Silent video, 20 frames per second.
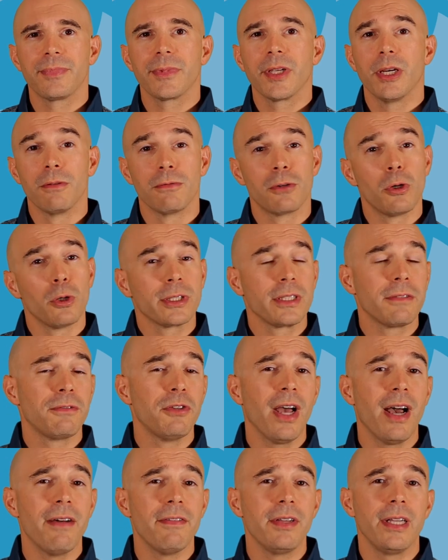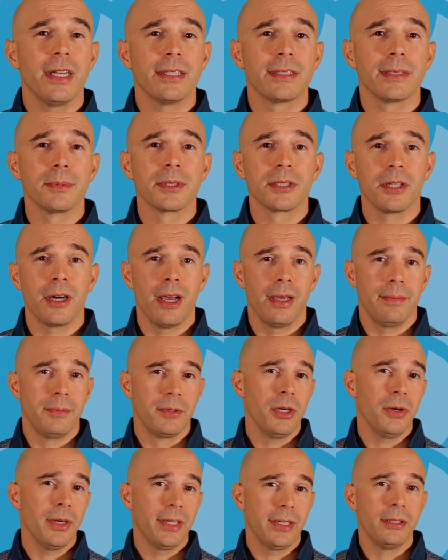And of course, if you haven't yet
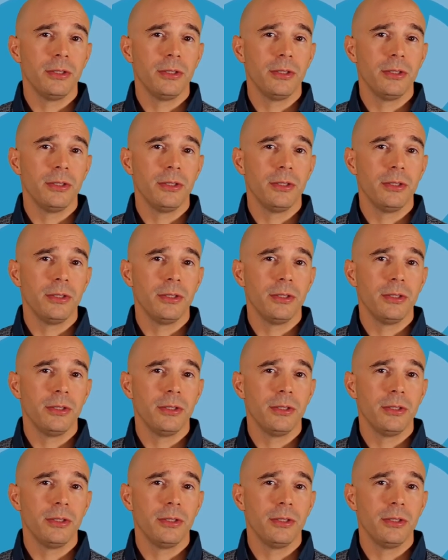subscribed, go ahead